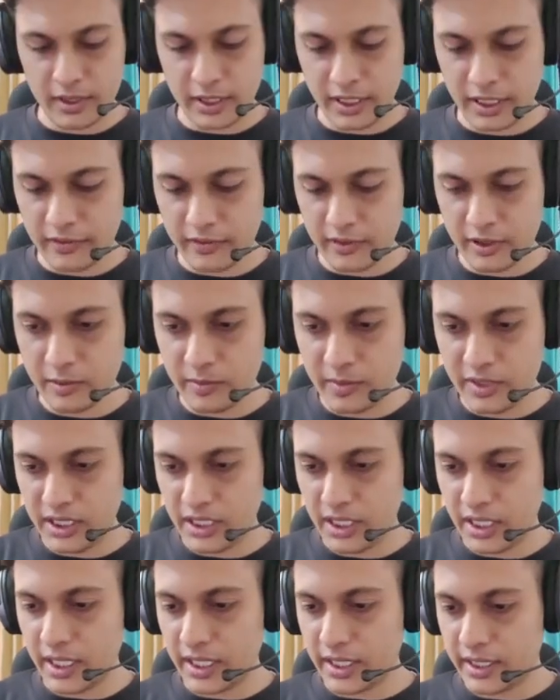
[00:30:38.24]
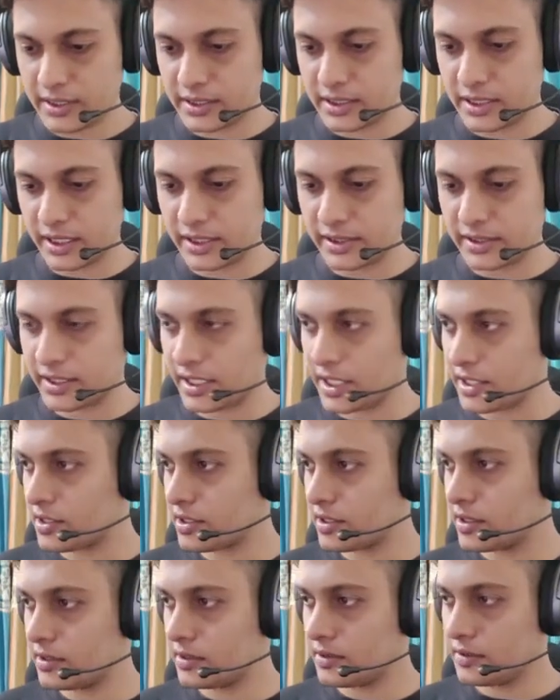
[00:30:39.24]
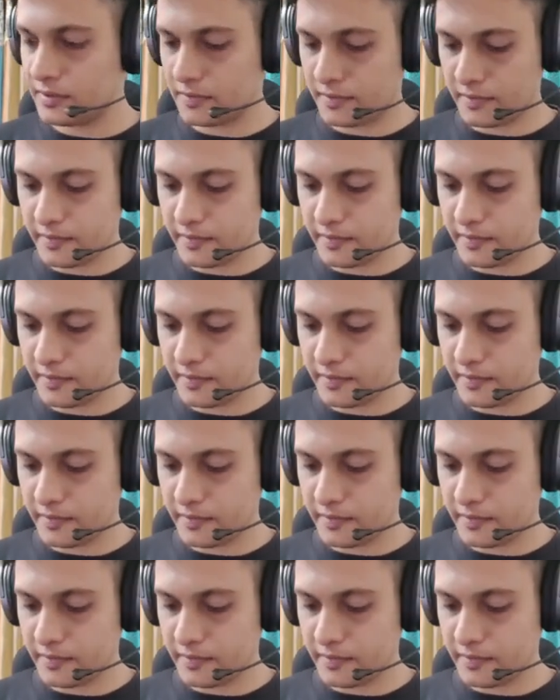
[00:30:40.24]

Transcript: it will be async session,